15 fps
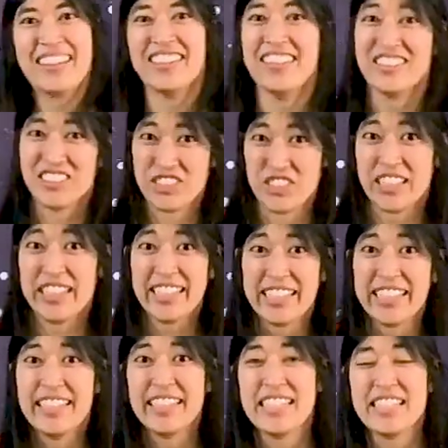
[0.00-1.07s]
This
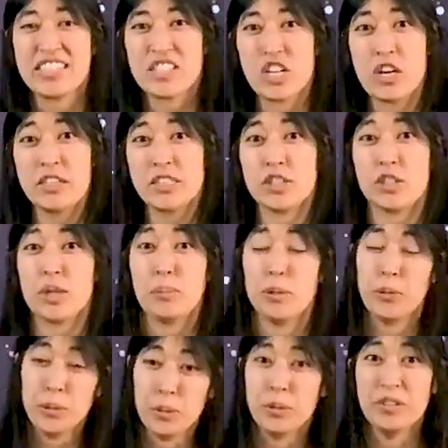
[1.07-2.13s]
train is going to the
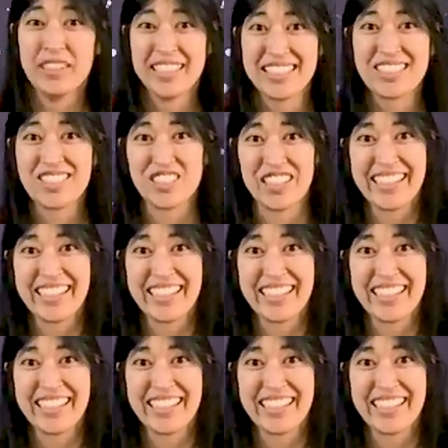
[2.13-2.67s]
moon, this